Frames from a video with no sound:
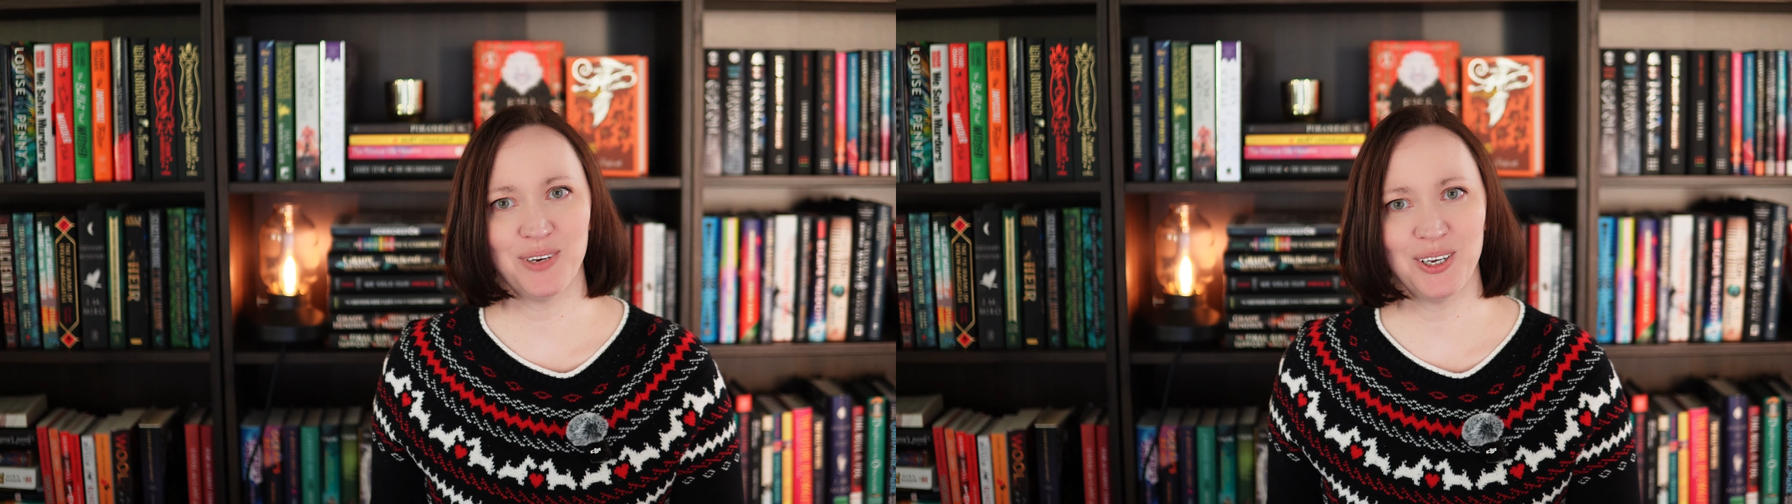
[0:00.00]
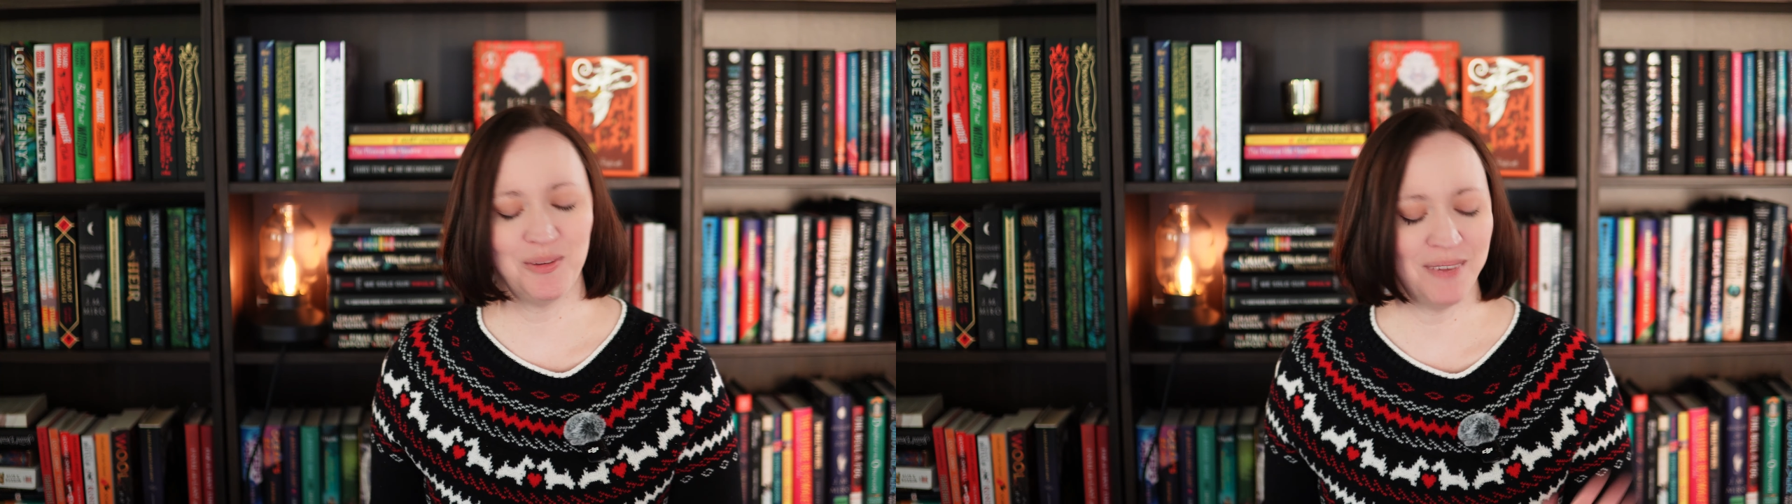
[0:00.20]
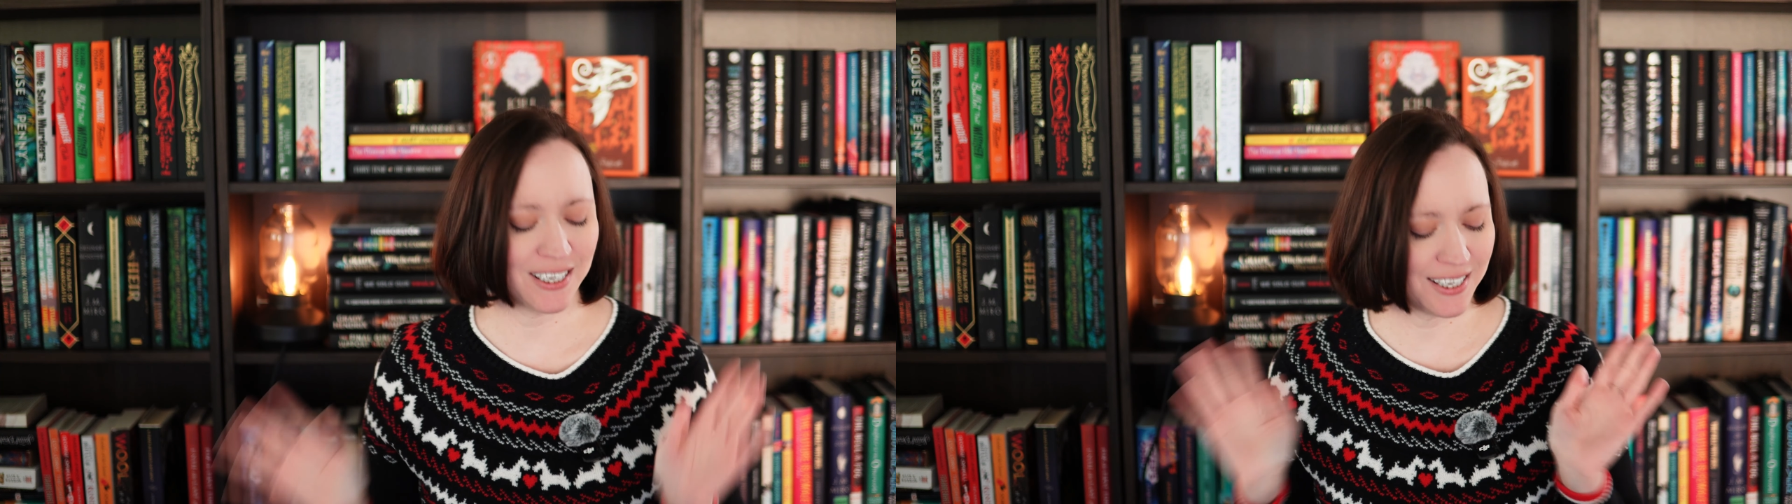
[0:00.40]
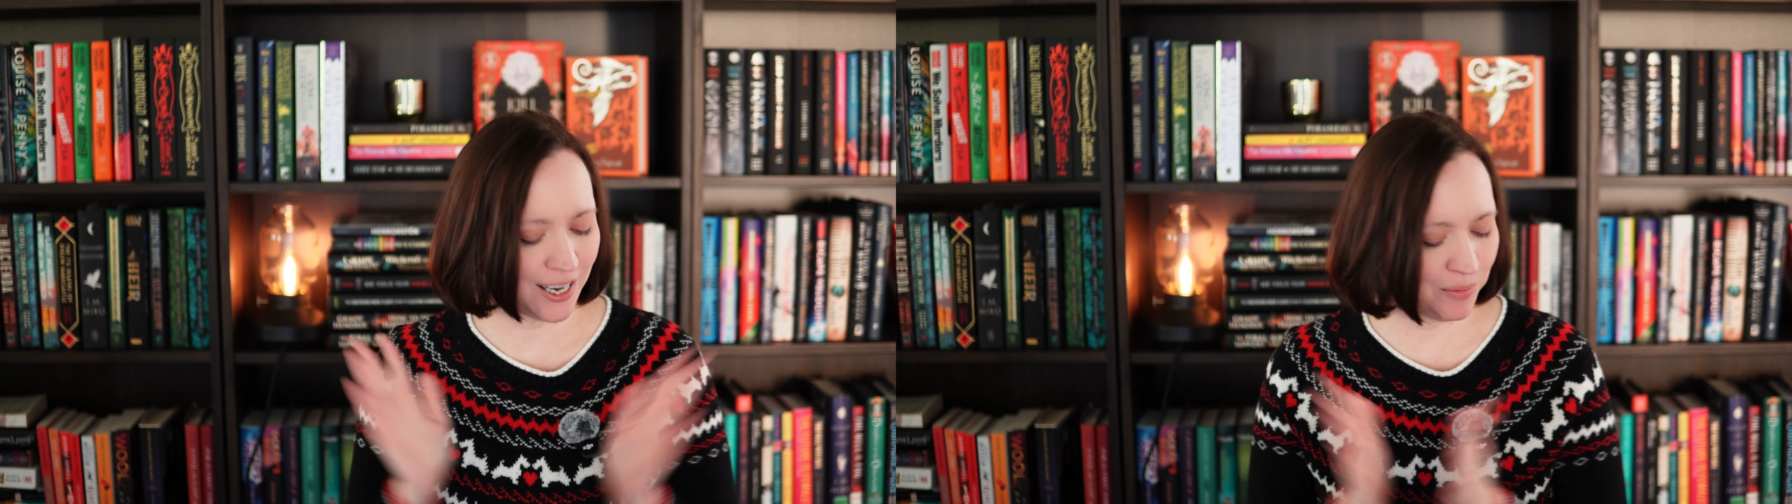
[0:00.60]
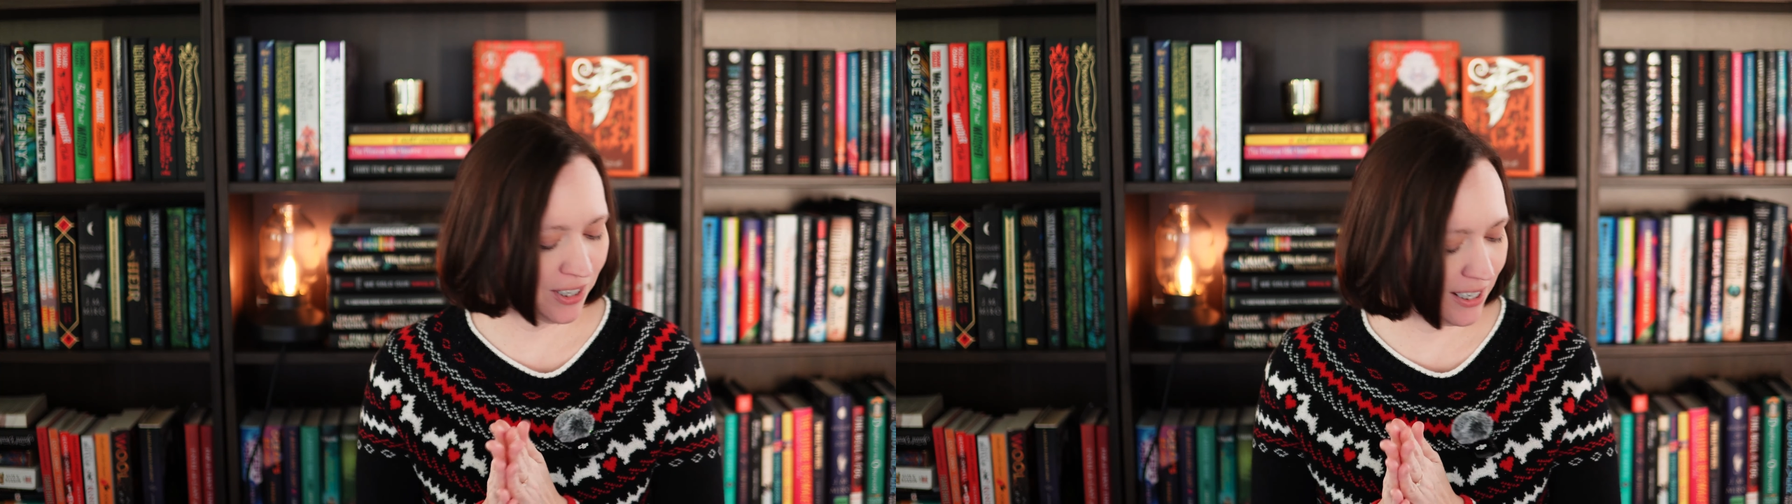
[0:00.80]
a really good mix.
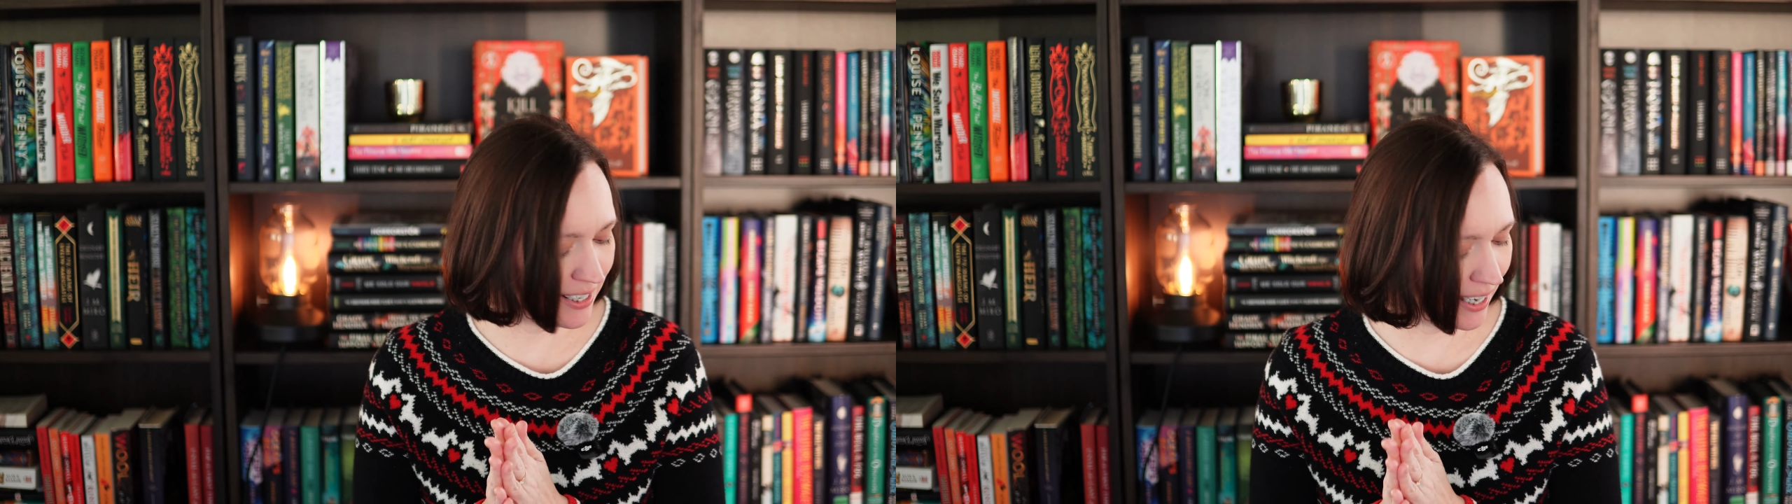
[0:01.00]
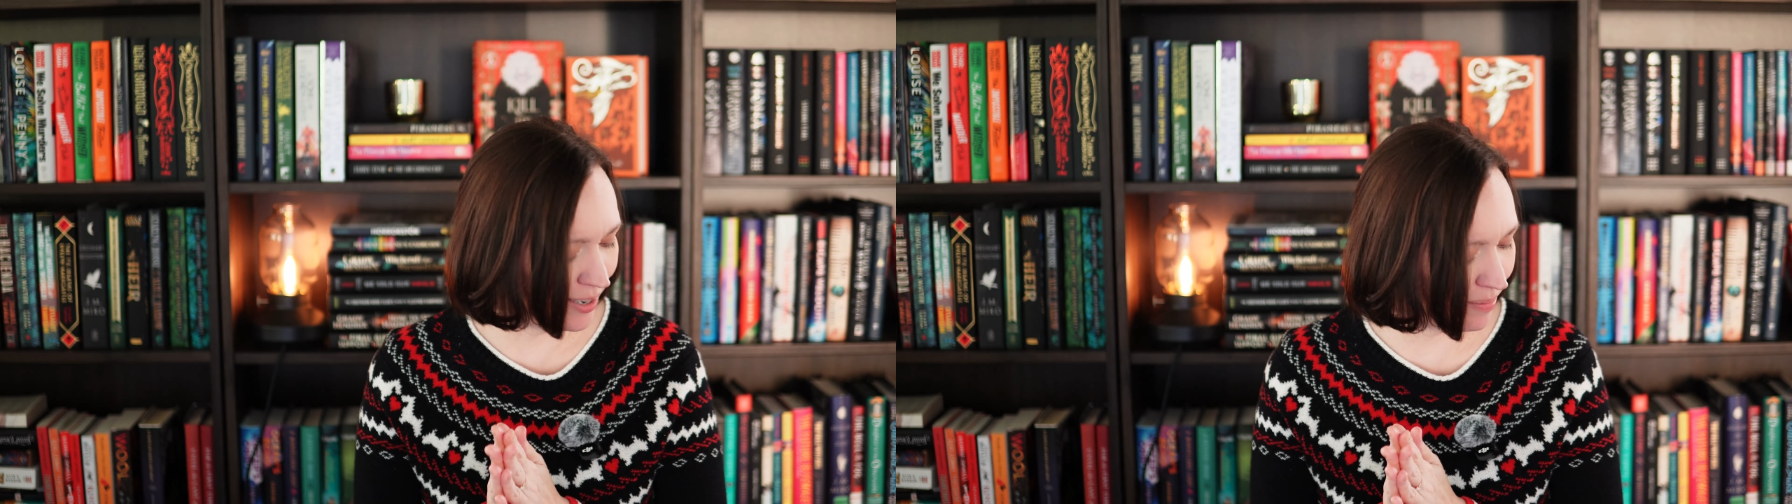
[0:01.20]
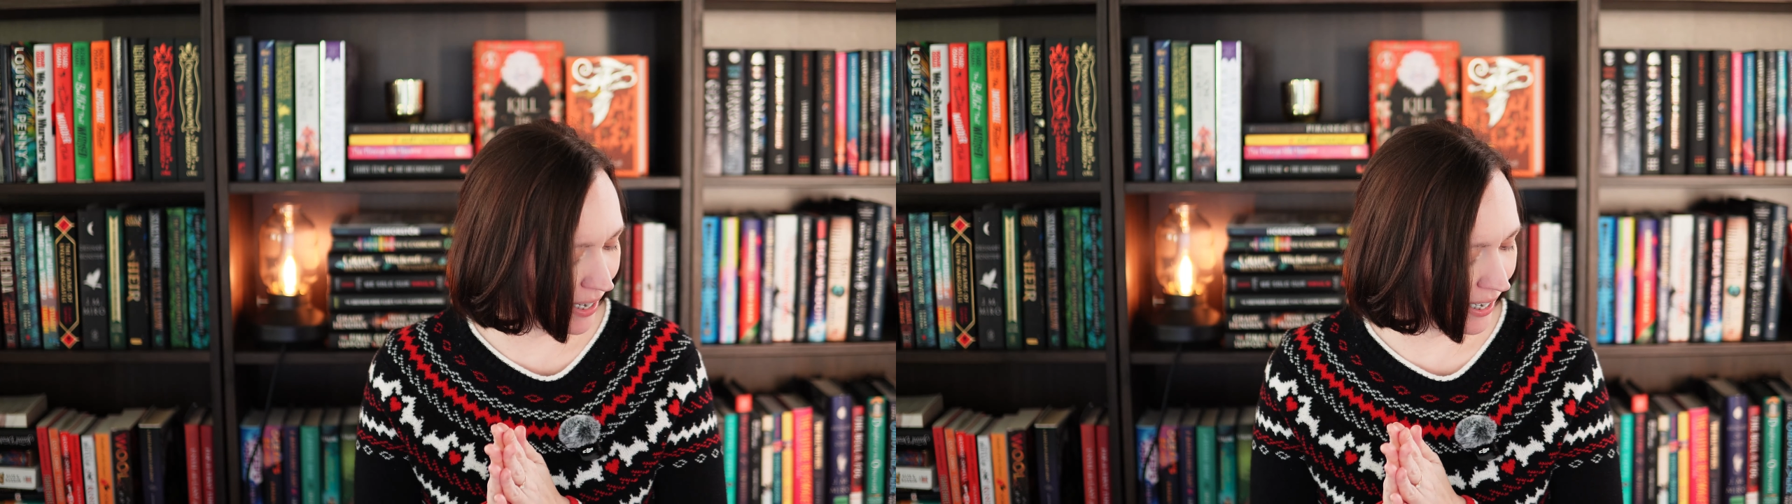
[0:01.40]
I'm really excited by